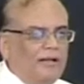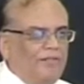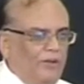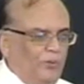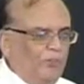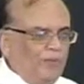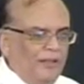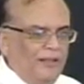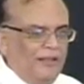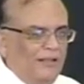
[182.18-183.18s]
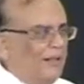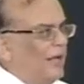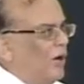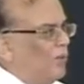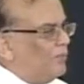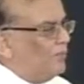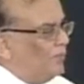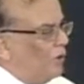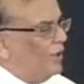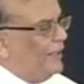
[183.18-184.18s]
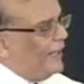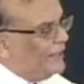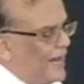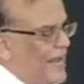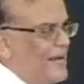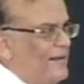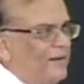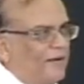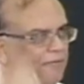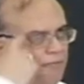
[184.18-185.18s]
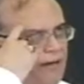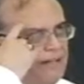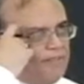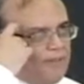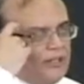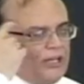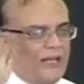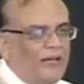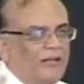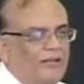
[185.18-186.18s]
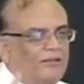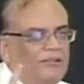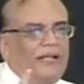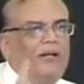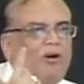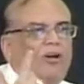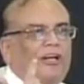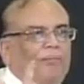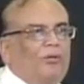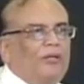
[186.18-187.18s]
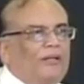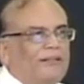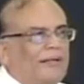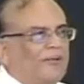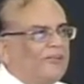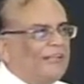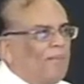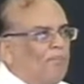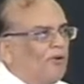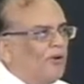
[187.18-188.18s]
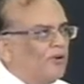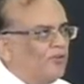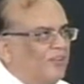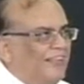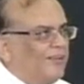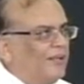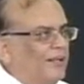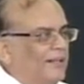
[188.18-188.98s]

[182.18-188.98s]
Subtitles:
revenue. Now, on the other hand, one particular thing contributed, that is capital receipt.